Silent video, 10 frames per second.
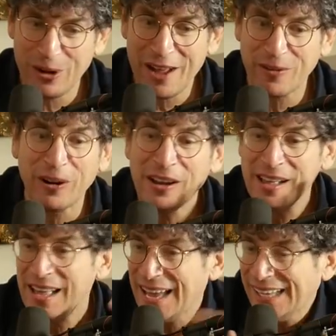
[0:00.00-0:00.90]
or whatever
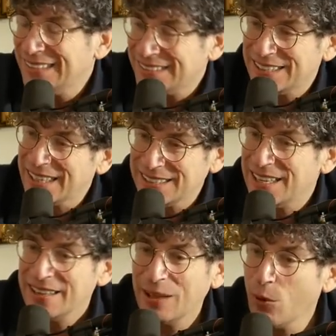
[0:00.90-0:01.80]
it's it's
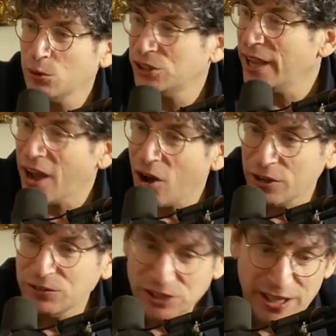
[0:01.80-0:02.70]
they won't say, "Oh,
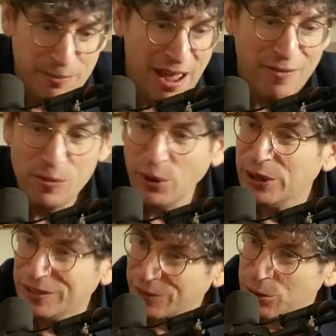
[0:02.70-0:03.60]
you've seen him have a
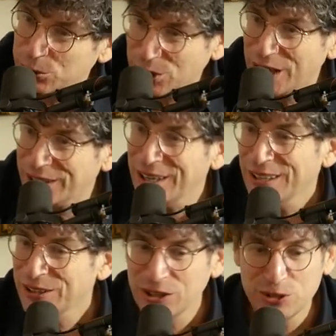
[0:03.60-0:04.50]
million views on
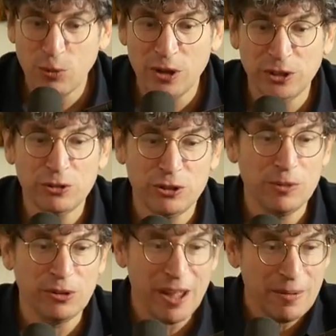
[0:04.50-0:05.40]
this no. one mm-hmm.
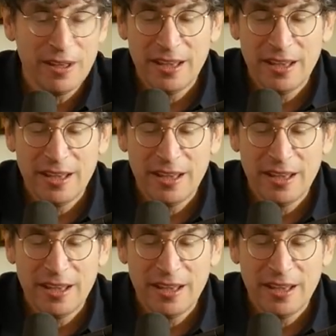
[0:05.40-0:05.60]
YouTube clip."